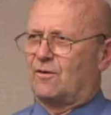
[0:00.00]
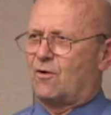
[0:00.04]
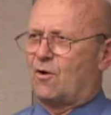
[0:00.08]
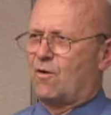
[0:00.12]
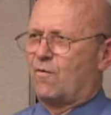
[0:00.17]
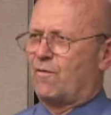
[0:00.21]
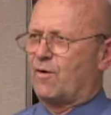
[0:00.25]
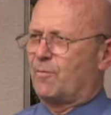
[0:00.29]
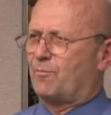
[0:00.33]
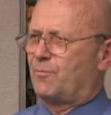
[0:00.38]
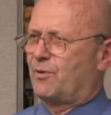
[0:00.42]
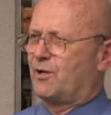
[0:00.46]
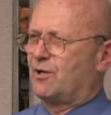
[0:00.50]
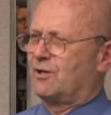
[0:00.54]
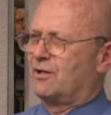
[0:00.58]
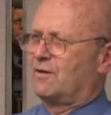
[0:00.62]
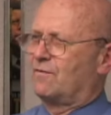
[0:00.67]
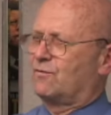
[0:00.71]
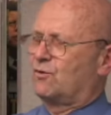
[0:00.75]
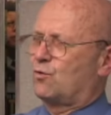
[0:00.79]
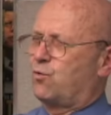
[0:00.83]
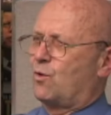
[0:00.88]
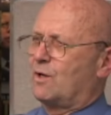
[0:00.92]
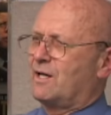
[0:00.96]
over a
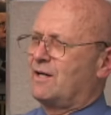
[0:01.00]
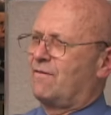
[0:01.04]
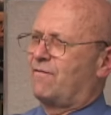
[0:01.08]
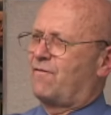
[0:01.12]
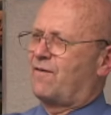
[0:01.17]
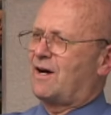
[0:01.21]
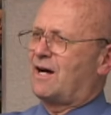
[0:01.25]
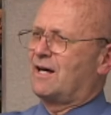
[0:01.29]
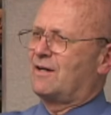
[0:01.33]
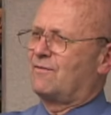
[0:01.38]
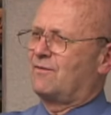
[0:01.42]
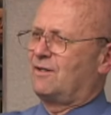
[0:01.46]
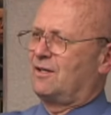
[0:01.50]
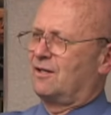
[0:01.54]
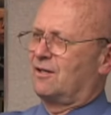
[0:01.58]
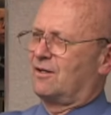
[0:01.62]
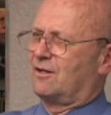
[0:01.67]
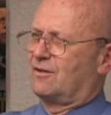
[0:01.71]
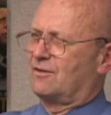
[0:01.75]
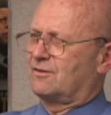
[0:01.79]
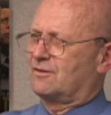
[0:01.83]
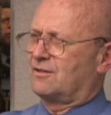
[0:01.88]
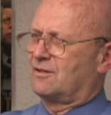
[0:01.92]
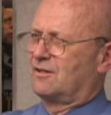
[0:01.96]
period of 25
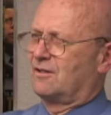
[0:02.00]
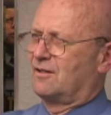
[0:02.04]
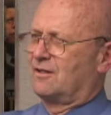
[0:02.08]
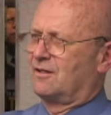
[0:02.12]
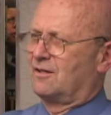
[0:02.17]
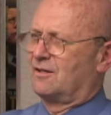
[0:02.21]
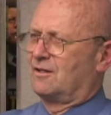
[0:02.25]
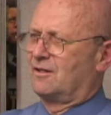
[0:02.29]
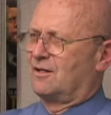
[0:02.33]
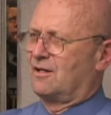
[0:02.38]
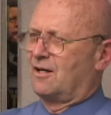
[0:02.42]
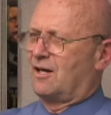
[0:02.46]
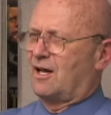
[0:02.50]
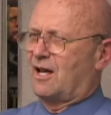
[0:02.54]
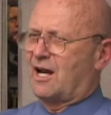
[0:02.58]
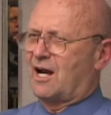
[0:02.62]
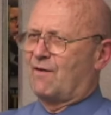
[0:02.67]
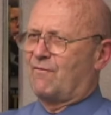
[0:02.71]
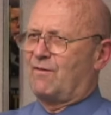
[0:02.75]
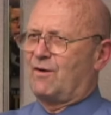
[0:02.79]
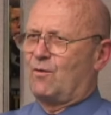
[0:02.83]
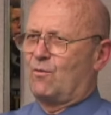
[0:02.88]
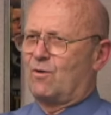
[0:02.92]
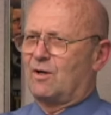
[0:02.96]
years
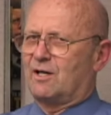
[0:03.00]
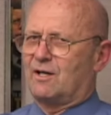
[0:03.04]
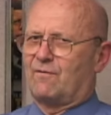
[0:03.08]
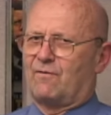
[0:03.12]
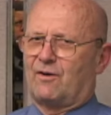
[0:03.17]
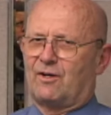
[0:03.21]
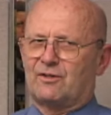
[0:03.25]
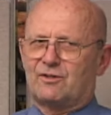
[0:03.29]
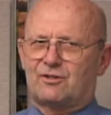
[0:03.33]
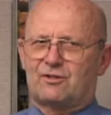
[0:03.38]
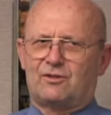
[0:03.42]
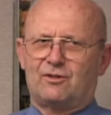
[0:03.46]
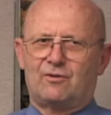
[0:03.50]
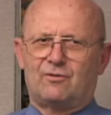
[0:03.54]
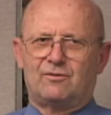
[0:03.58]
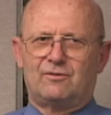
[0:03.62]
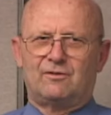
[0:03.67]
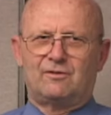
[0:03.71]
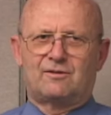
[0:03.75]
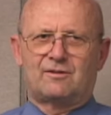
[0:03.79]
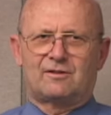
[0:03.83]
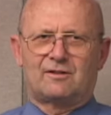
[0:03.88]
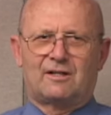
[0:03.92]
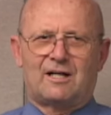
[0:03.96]
every one of our
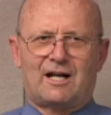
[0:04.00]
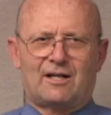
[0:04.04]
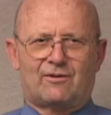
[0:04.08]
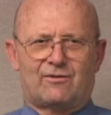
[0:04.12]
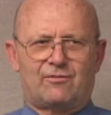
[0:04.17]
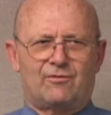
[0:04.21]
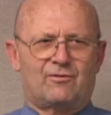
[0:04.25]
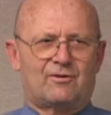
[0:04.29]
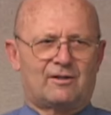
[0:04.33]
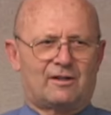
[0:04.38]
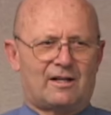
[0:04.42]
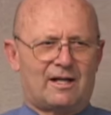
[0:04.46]
students got through the